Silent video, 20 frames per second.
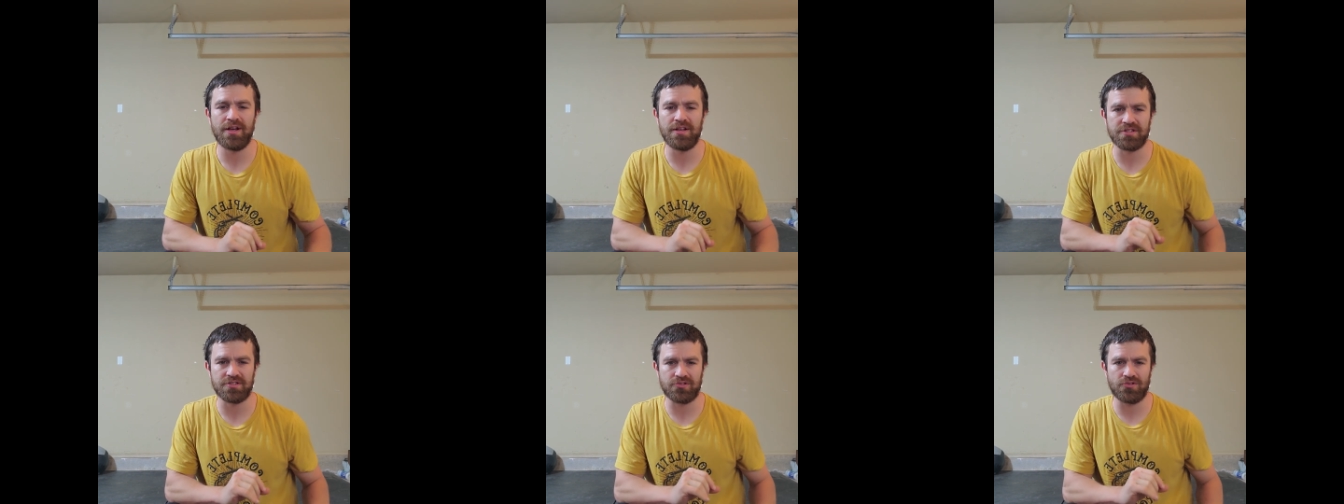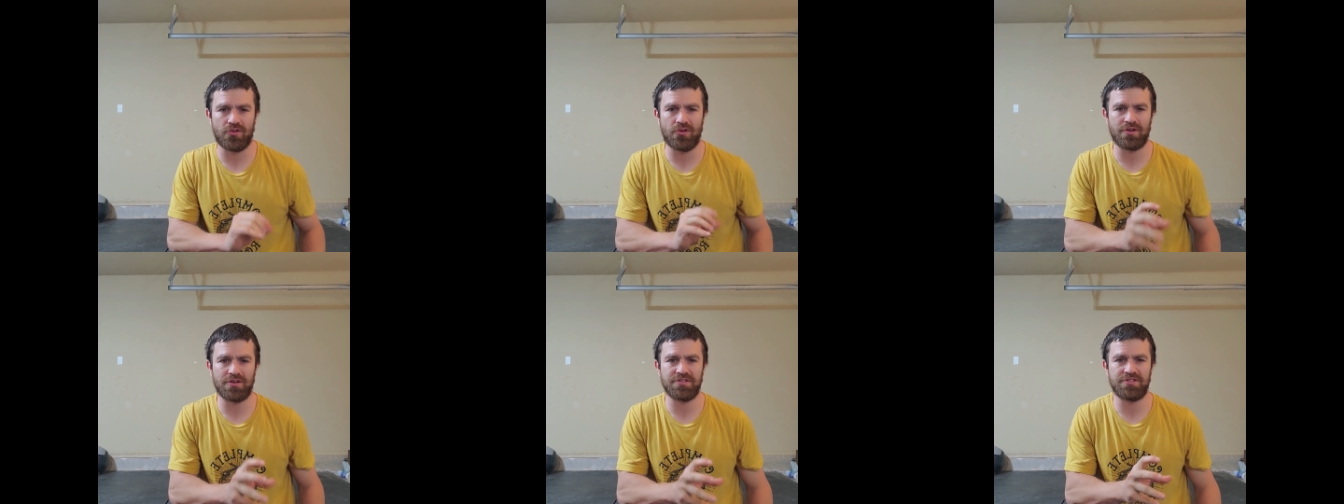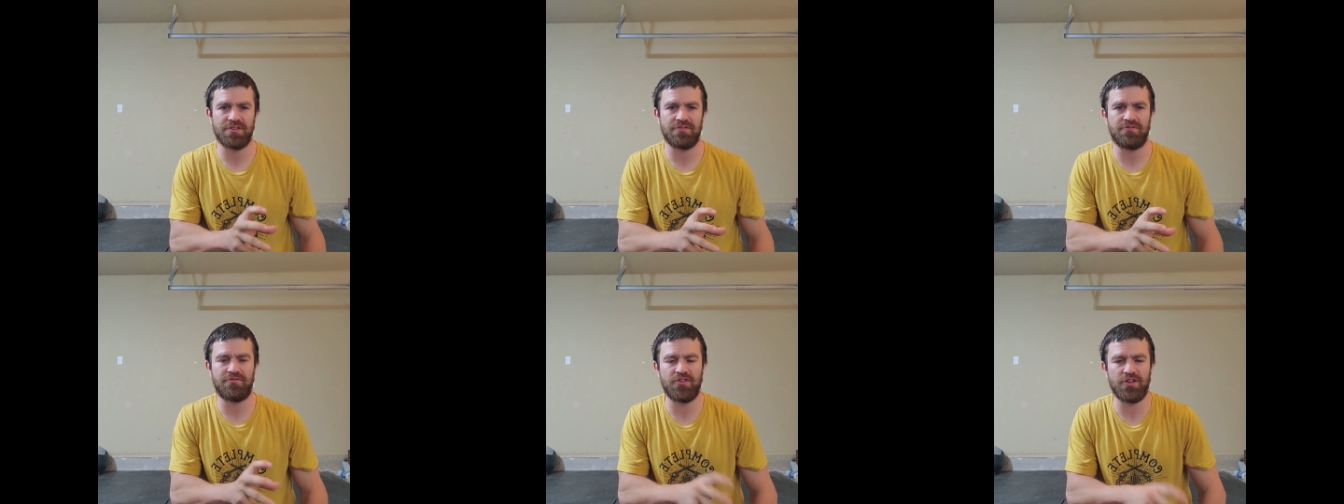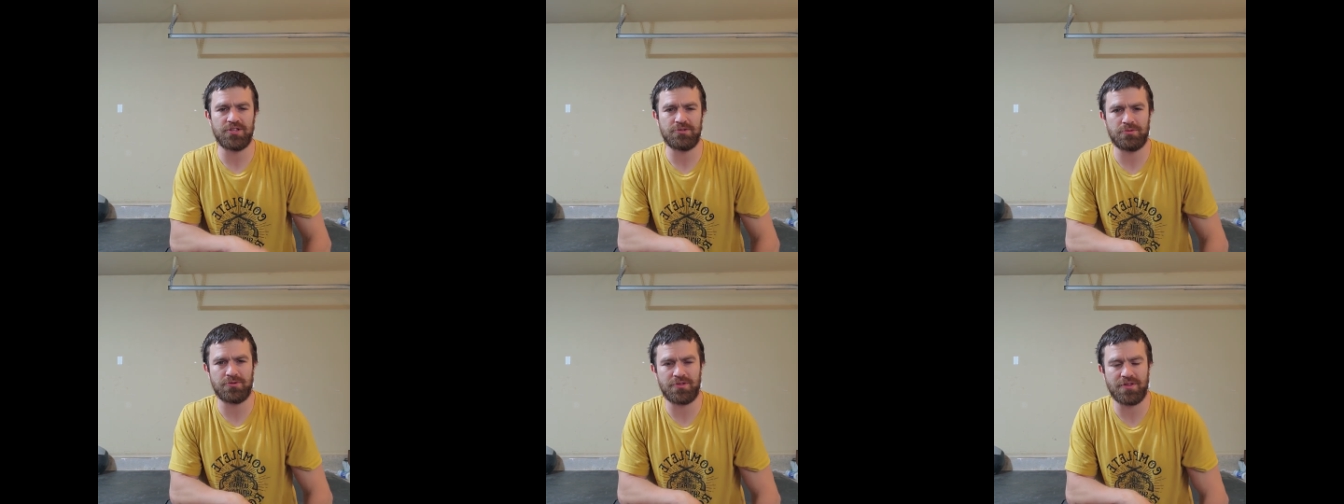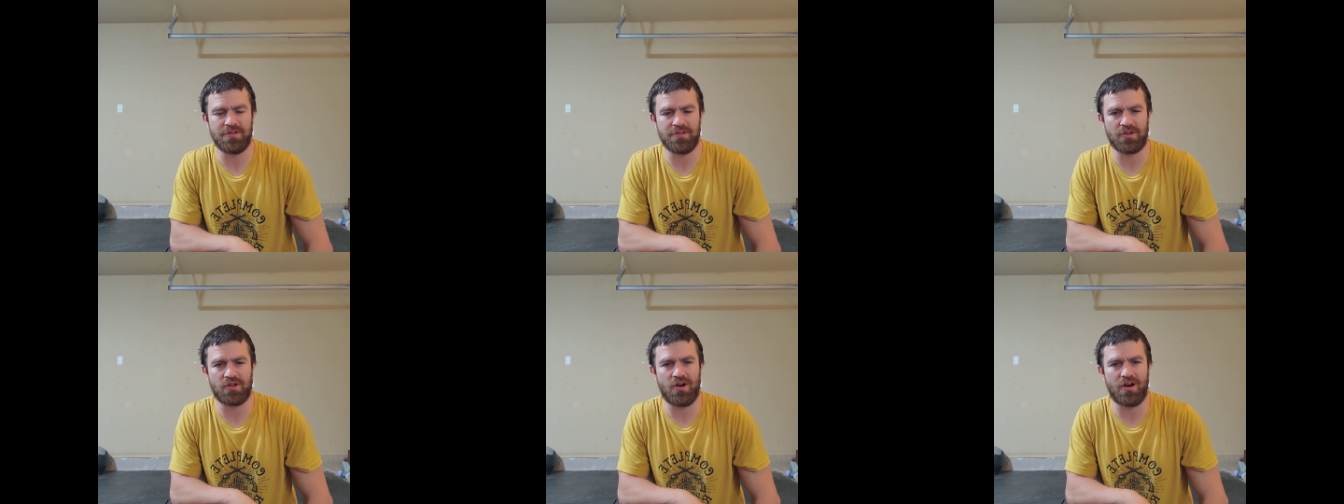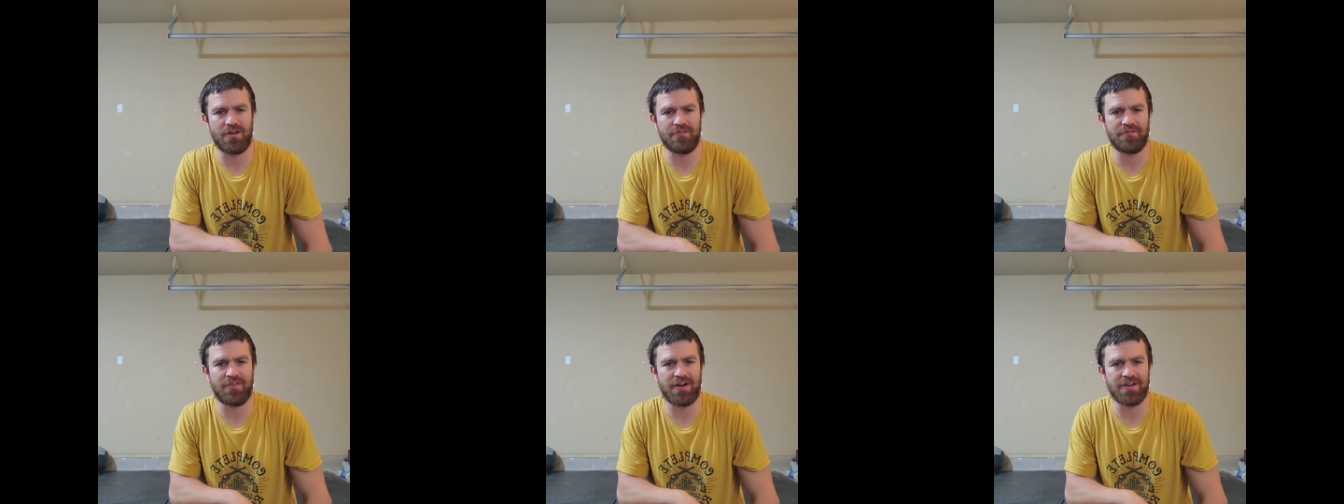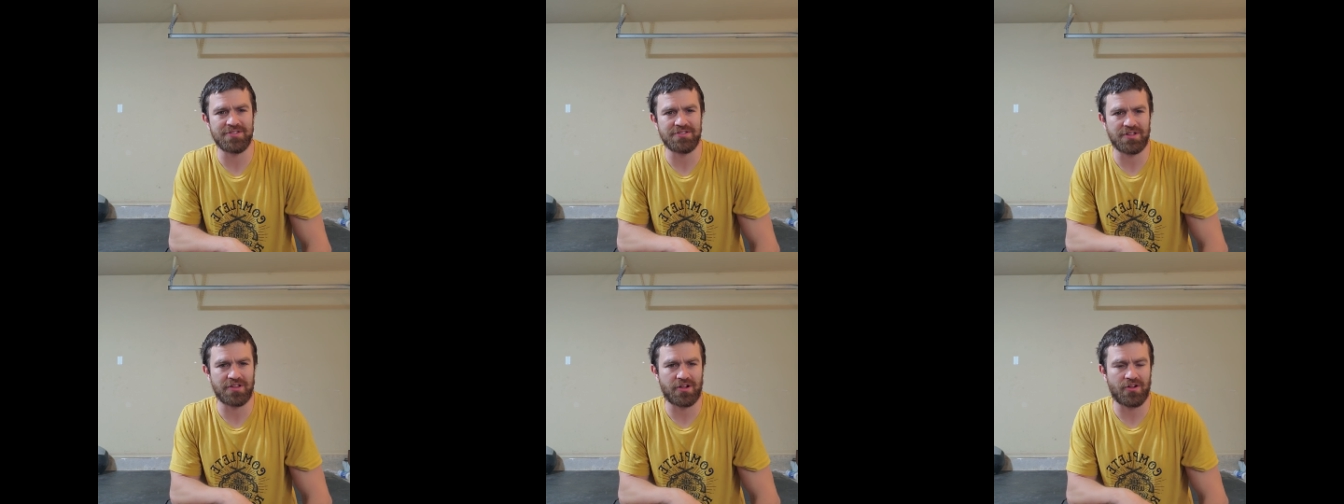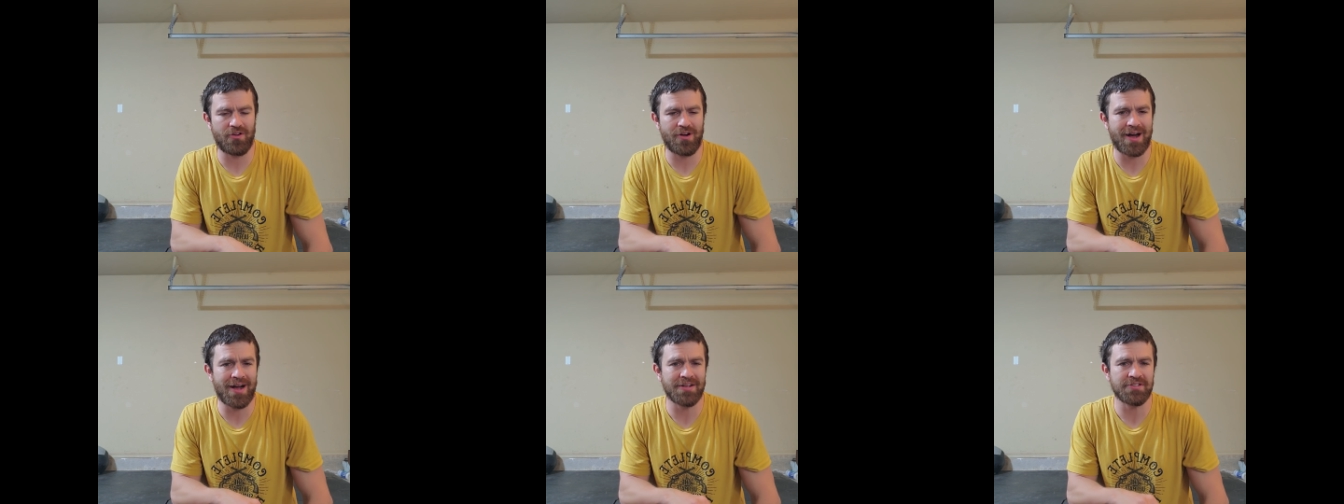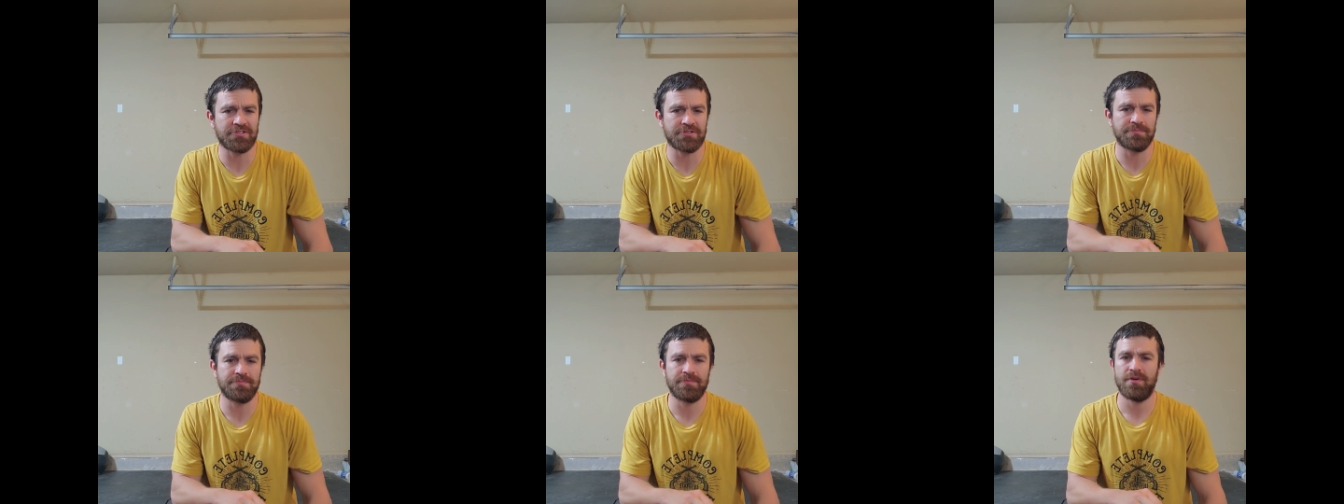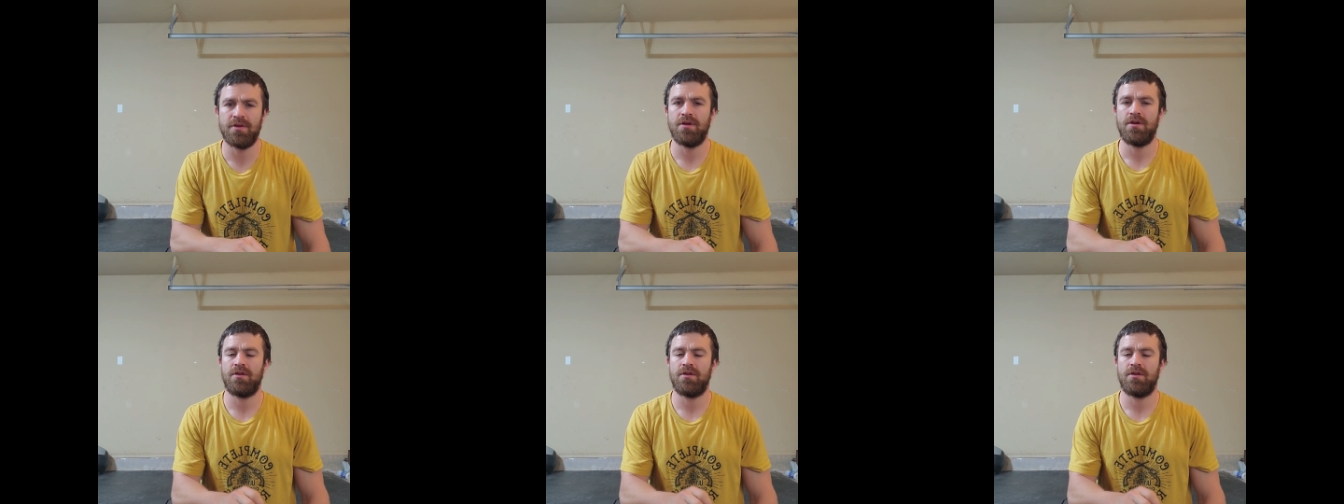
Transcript: as long as it fits within the confines of the class.